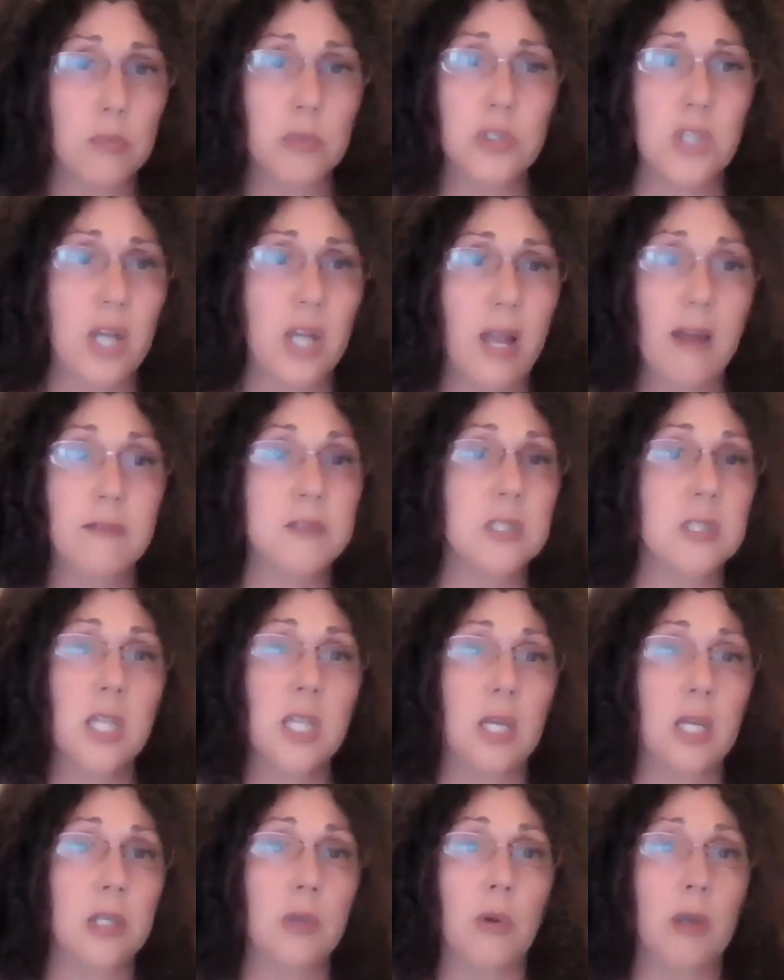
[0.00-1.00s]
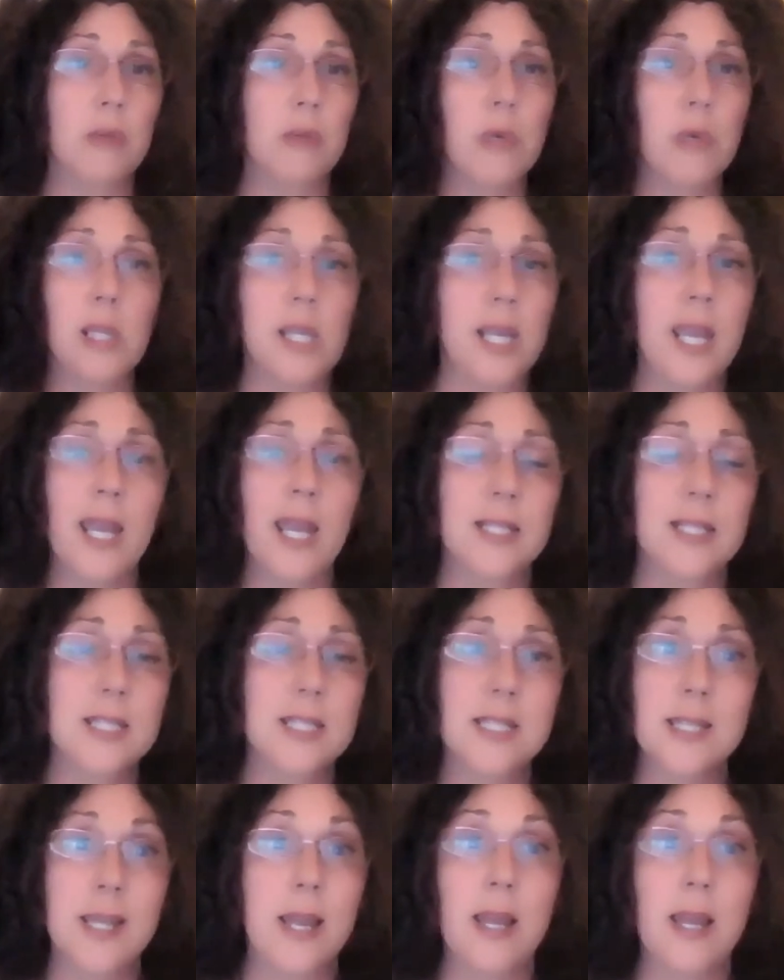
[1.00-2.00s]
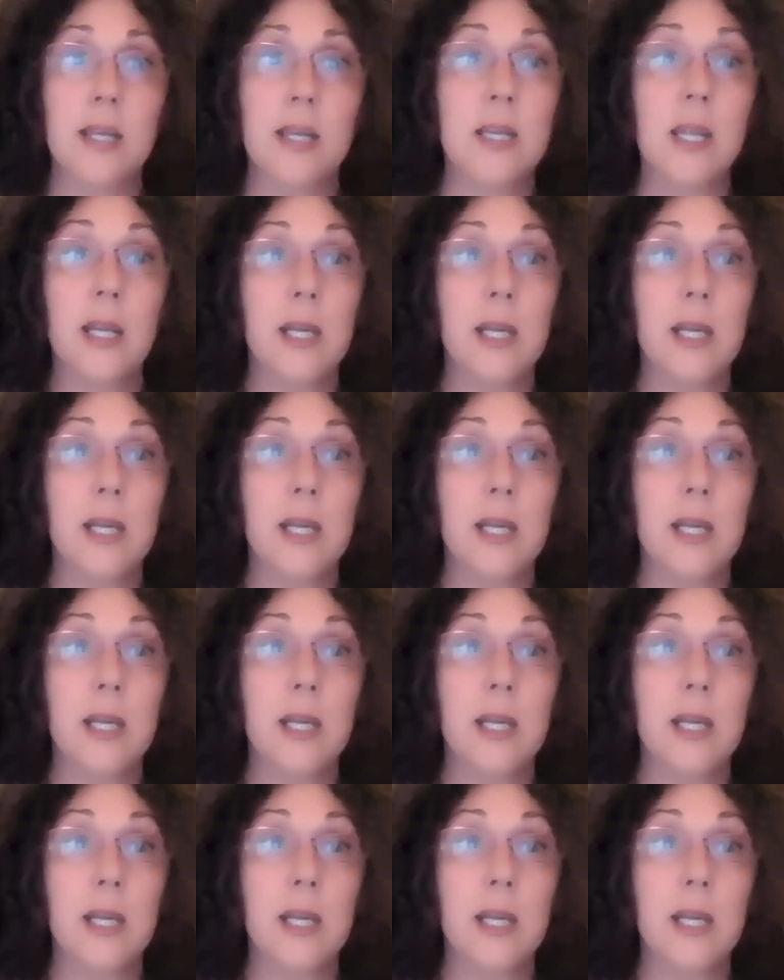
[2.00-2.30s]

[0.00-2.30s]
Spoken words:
which I have to tell you, I really can't stand.